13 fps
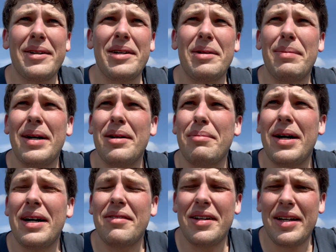about 1.5
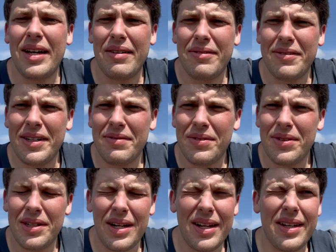miles left for the
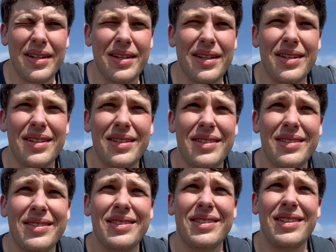day.
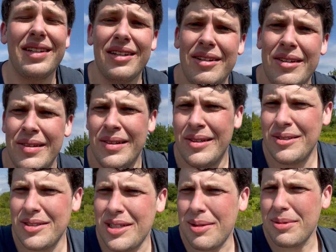
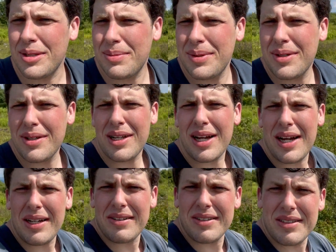Stopped up here on the
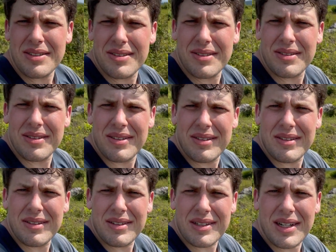highlands.
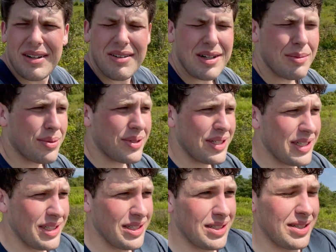Got a lot of
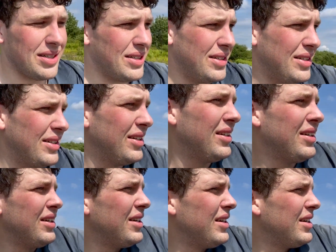breeze.
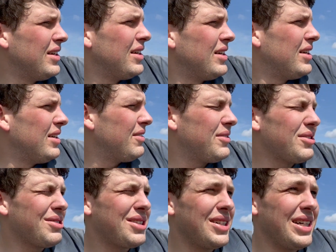
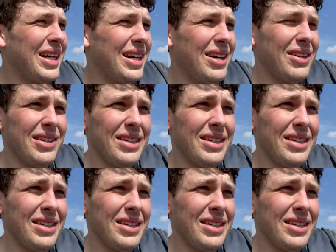Feels good out.